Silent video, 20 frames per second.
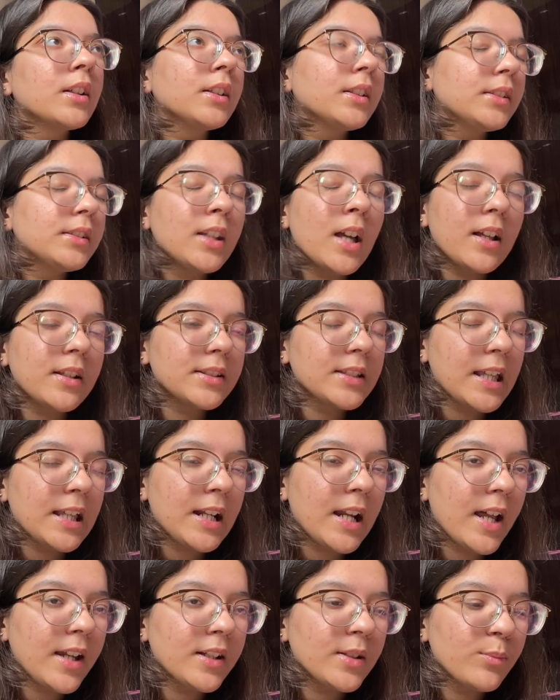Yeah,
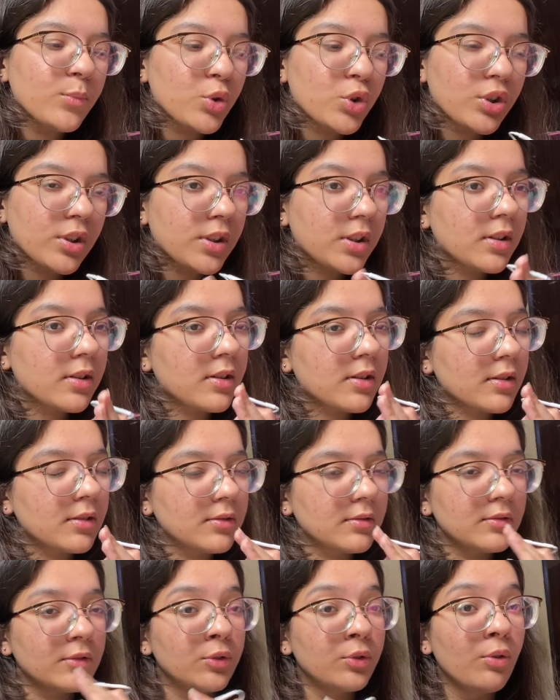Sarah Adams just
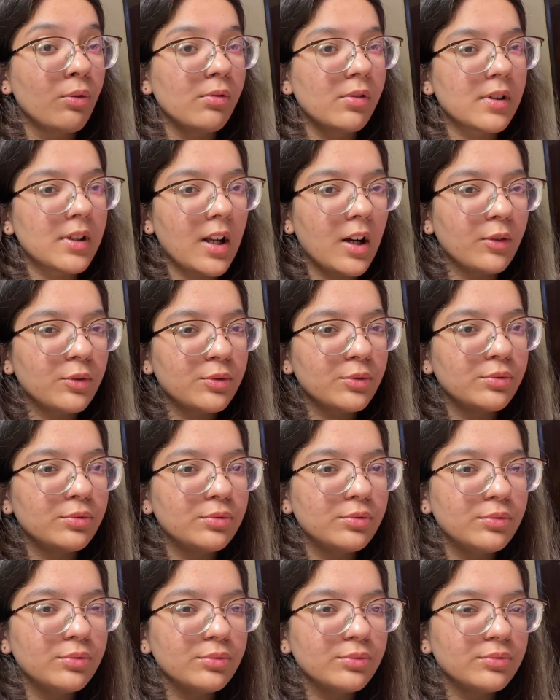knows how
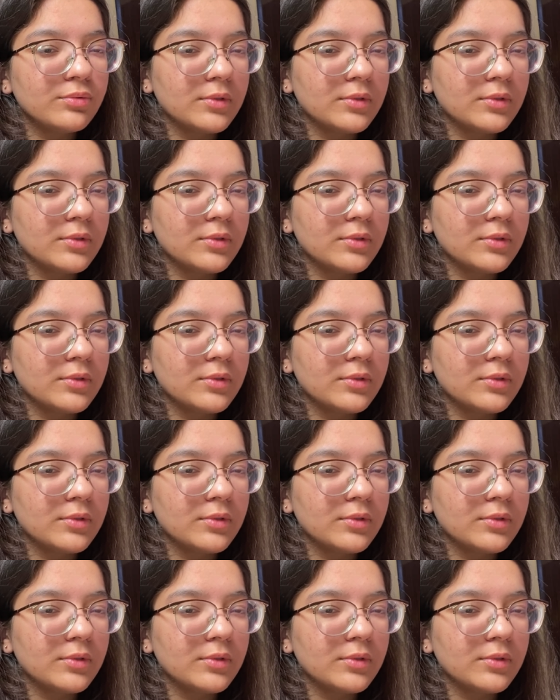to